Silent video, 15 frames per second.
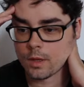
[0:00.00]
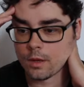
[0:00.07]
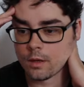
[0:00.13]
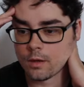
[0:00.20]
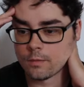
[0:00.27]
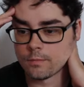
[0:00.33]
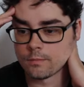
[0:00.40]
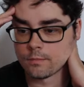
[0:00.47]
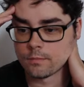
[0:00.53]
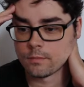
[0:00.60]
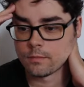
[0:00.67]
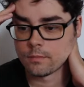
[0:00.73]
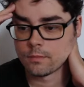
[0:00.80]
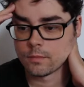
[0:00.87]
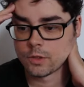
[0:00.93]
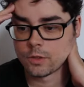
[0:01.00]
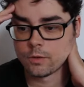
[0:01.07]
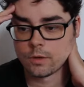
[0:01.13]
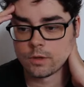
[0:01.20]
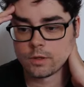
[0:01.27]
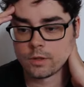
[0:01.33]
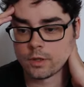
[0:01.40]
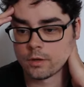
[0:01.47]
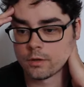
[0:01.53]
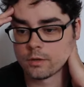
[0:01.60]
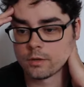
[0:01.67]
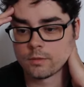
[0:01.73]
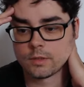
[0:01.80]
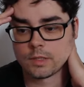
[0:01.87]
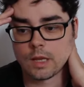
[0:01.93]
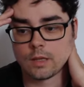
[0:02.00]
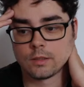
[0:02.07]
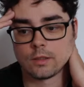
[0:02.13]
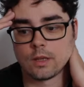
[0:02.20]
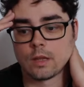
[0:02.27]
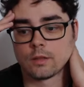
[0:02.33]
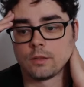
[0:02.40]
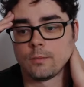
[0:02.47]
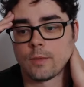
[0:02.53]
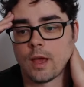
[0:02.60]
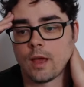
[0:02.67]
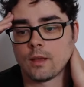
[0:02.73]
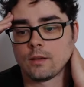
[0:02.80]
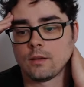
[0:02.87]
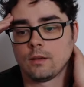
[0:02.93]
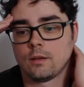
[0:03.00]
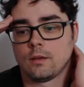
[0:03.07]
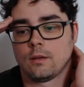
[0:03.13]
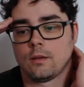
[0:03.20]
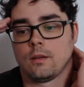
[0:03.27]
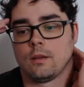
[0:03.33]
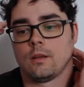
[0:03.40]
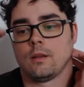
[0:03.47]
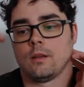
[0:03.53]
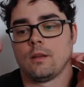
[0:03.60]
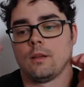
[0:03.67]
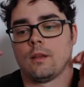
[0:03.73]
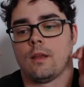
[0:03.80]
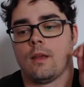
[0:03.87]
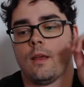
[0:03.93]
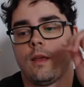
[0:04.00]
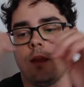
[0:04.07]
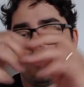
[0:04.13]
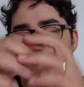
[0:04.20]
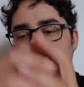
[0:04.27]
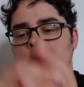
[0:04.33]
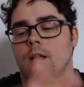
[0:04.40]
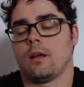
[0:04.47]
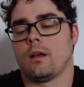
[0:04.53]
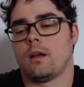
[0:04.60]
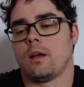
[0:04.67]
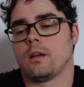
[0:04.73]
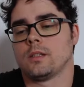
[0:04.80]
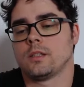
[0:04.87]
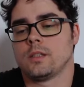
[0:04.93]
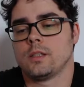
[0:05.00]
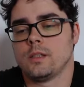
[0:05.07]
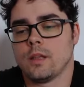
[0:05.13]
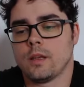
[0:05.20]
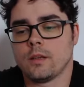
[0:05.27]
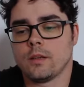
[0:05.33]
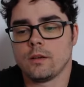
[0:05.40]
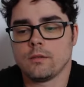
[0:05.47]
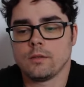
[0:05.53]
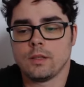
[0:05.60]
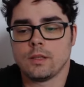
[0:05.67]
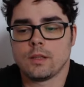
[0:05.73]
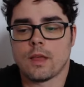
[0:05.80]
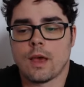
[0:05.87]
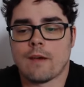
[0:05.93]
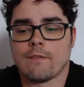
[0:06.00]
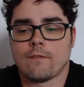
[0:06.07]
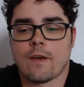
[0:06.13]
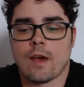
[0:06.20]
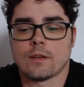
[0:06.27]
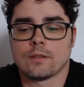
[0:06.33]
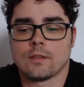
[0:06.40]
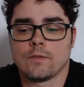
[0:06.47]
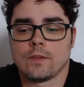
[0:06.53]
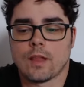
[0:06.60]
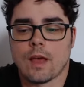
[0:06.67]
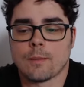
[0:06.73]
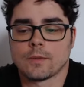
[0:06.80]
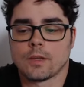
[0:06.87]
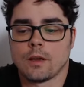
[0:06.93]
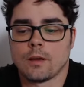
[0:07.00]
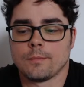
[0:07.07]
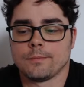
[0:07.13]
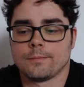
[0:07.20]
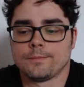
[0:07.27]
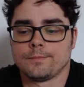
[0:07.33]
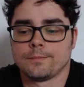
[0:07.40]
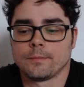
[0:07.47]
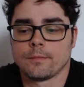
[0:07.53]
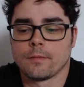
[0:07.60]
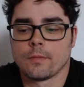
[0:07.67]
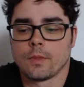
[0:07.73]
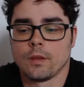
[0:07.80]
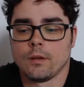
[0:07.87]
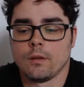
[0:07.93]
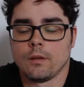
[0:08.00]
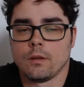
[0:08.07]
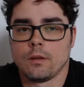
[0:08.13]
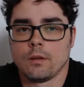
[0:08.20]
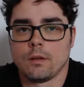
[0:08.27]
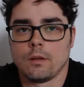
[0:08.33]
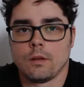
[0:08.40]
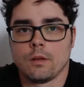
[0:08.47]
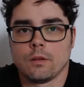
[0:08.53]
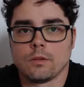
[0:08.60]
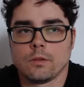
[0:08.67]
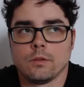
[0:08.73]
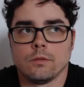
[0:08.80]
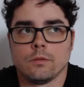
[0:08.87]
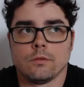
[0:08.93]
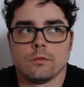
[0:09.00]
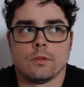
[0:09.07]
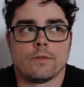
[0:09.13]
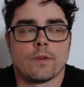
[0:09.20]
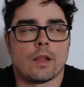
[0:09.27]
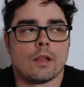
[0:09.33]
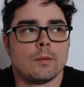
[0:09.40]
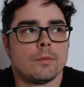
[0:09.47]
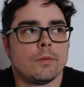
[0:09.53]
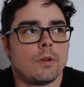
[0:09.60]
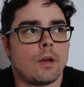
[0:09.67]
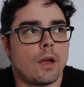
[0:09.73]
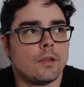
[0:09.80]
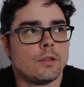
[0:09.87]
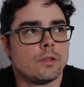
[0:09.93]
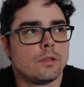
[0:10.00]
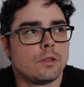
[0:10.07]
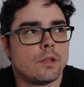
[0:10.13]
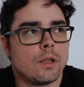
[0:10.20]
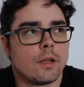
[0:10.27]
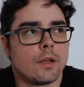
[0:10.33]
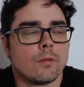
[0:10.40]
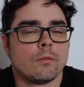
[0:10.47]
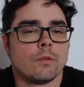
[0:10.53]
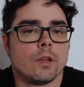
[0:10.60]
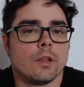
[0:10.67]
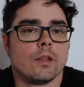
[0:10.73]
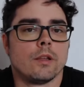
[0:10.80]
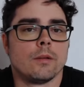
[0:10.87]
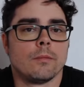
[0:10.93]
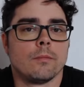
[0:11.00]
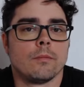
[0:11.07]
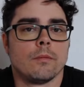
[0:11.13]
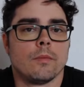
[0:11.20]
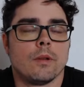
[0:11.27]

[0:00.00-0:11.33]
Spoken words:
200 euros sounds not too bad. And honestly, like, you don't need that fast of a laptop to develop. I used like a really